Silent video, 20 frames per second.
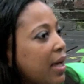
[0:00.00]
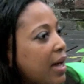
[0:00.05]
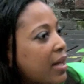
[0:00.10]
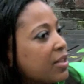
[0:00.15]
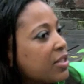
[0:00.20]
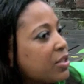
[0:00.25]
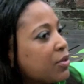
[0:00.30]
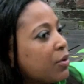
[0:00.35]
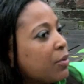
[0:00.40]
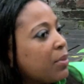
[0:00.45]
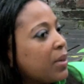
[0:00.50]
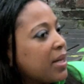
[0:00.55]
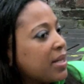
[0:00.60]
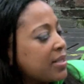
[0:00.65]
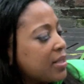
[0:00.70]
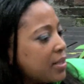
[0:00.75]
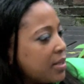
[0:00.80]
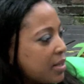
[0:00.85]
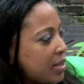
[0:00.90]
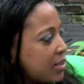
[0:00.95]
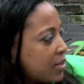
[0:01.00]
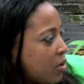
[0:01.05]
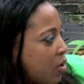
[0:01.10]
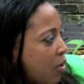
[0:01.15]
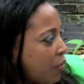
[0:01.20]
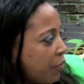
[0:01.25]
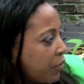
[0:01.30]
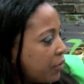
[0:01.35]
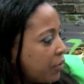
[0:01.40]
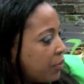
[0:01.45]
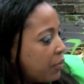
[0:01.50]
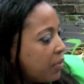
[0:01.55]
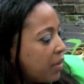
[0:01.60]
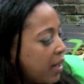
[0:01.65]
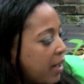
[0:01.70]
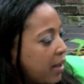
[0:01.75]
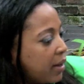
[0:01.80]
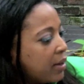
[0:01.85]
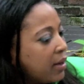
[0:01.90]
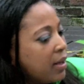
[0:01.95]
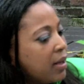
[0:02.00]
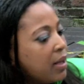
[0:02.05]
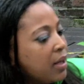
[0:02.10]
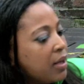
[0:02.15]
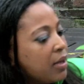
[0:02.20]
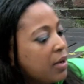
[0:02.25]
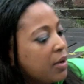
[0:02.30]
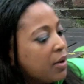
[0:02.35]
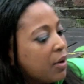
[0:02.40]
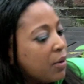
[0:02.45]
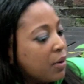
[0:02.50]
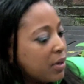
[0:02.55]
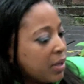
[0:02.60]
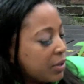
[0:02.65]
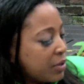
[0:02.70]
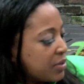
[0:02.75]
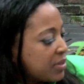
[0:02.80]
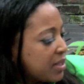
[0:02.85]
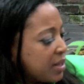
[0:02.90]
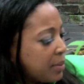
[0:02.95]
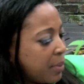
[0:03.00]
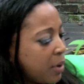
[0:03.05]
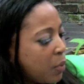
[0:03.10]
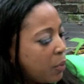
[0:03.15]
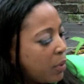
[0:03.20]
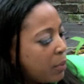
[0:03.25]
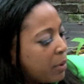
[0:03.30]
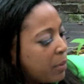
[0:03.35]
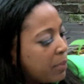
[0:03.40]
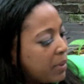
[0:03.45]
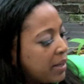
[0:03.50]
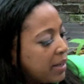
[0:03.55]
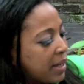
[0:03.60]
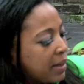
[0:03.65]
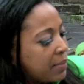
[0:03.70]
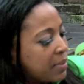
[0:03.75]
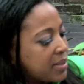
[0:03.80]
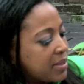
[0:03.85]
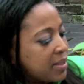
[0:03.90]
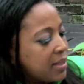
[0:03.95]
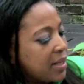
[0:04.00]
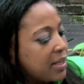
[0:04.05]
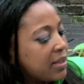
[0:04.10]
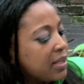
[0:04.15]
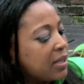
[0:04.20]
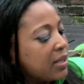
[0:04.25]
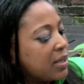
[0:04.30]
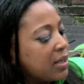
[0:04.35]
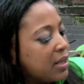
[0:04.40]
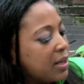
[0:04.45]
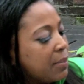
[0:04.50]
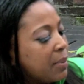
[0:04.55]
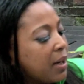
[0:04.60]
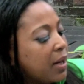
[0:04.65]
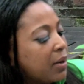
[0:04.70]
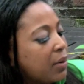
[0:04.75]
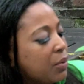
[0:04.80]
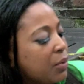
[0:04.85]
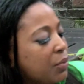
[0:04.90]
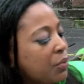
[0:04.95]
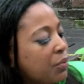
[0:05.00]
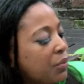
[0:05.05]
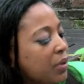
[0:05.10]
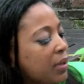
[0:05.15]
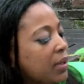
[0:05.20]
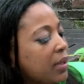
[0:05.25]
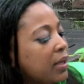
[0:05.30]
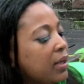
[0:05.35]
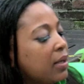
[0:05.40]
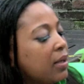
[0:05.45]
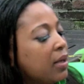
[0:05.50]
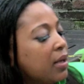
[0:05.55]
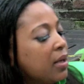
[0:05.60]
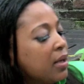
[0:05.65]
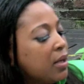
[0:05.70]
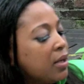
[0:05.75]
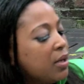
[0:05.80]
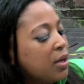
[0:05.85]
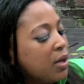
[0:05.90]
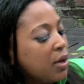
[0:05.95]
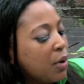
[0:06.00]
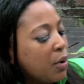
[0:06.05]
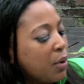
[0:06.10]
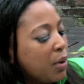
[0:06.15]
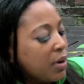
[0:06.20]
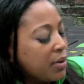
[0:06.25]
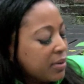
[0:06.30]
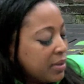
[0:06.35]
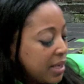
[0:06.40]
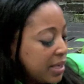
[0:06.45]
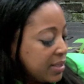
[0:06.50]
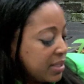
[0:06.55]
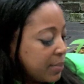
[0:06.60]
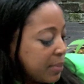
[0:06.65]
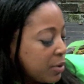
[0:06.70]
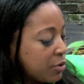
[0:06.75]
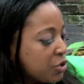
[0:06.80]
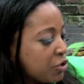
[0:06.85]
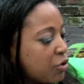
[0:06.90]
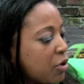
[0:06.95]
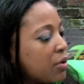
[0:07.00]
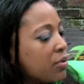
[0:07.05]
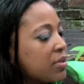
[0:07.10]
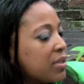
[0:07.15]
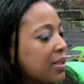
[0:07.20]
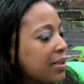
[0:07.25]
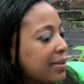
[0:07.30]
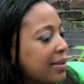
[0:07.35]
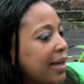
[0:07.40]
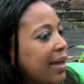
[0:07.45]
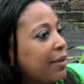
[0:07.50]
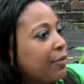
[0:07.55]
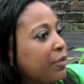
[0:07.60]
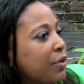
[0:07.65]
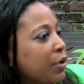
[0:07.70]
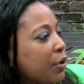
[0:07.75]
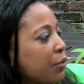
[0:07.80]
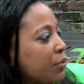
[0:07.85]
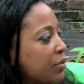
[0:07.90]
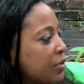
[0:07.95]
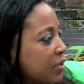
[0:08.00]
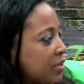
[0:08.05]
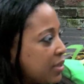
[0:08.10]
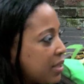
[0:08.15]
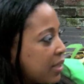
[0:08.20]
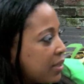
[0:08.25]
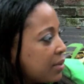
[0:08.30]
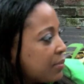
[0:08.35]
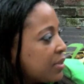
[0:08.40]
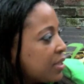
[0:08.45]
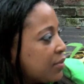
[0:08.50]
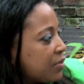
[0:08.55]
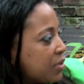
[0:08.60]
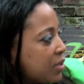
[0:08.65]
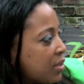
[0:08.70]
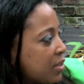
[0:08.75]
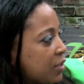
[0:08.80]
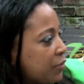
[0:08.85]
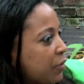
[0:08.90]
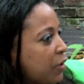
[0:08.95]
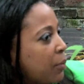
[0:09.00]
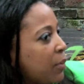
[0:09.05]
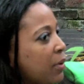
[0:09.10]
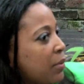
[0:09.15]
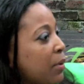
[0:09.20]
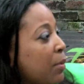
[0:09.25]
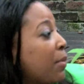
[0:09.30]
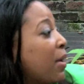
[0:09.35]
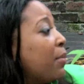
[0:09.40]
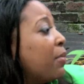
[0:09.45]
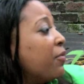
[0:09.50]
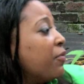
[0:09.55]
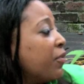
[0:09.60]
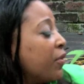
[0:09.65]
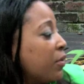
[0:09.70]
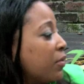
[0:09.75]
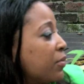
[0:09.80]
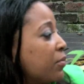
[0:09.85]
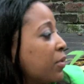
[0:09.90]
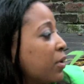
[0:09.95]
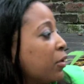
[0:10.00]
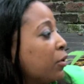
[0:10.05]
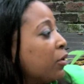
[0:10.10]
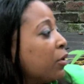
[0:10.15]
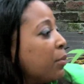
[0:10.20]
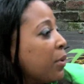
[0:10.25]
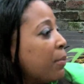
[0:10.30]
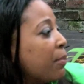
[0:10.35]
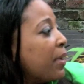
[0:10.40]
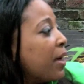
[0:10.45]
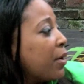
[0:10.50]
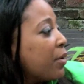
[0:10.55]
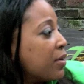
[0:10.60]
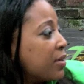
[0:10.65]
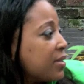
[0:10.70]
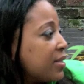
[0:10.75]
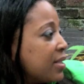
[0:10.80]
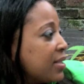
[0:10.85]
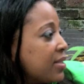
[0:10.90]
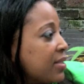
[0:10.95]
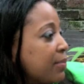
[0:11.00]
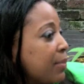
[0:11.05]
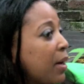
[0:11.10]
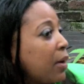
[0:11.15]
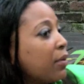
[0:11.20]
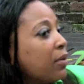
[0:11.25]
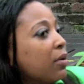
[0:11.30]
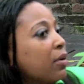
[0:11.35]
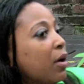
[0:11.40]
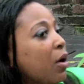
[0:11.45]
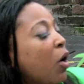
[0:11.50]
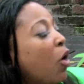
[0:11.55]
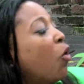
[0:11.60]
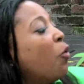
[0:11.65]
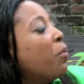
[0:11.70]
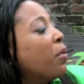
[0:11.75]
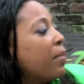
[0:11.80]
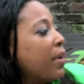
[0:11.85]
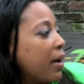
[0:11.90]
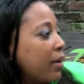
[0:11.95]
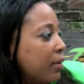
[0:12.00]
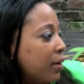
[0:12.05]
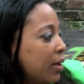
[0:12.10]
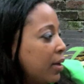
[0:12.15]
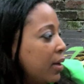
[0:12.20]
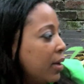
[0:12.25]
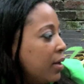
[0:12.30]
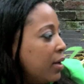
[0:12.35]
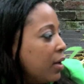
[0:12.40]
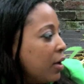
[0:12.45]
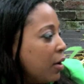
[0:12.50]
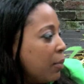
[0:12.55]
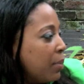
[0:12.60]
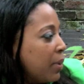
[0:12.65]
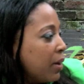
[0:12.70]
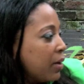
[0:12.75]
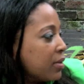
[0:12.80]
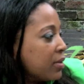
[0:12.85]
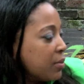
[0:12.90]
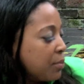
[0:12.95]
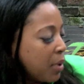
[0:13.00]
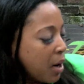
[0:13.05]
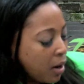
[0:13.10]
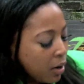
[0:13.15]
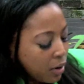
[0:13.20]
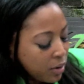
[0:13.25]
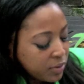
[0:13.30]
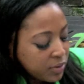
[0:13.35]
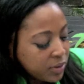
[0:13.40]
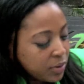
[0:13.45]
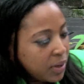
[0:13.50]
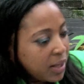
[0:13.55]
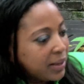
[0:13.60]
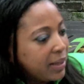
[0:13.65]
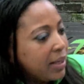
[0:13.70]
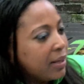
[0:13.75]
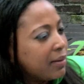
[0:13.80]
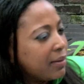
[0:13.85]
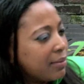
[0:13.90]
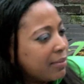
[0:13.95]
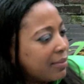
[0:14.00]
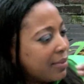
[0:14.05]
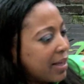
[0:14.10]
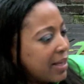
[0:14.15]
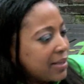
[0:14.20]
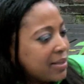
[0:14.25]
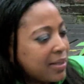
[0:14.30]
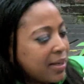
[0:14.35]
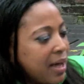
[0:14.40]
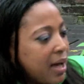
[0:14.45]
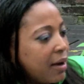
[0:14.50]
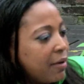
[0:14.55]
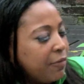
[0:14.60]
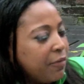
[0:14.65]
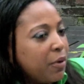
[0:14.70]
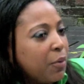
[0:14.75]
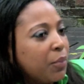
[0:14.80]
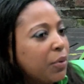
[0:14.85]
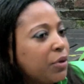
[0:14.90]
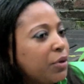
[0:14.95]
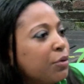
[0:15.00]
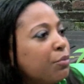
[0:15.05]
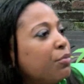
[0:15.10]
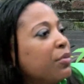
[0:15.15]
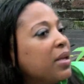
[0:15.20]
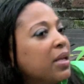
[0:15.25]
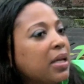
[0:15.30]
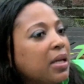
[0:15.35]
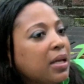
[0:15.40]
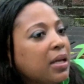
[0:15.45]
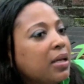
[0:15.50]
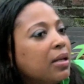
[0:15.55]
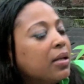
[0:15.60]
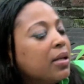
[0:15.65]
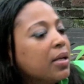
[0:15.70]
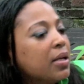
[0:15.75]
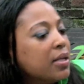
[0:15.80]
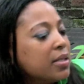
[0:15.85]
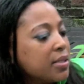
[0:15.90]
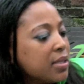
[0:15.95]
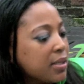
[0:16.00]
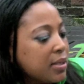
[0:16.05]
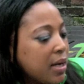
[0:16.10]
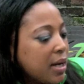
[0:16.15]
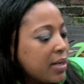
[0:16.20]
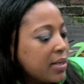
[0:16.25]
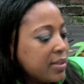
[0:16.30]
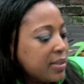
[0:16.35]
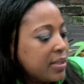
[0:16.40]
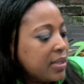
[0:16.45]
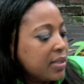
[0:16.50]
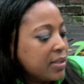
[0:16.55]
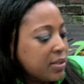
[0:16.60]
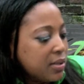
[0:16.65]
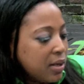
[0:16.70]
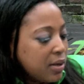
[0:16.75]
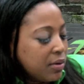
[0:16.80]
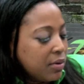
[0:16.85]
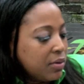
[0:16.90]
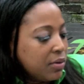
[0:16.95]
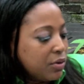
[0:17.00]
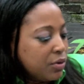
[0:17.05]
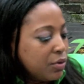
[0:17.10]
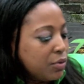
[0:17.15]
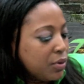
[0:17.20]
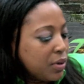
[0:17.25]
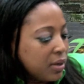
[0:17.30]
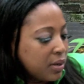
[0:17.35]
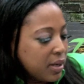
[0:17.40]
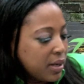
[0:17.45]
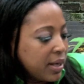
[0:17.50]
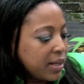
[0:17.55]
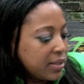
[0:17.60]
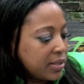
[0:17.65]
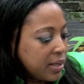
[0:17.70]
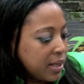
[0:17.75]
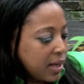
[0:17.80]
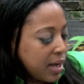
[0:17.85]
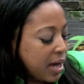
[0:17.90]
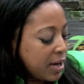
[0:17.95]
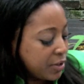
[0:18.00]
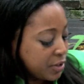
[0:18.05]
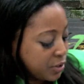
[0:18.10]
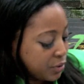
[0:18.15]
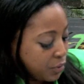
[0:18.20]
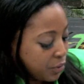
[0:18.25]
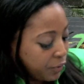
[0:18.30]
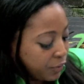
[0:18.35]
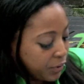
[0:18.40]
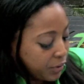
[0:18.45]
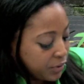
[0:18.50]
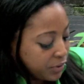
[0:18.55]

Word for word: kind of story because it does offer you that. you know, like you said about women being able to see. And I think anybody who really, you know, thinks about struggles in life, you know, just take themselves to this film and, and maybe feel a little bit better, a sense about a hope about, you know, a bigger tomorrow. So I think that's the kind of film where you need to kind of see so that you can connect to that kind of story for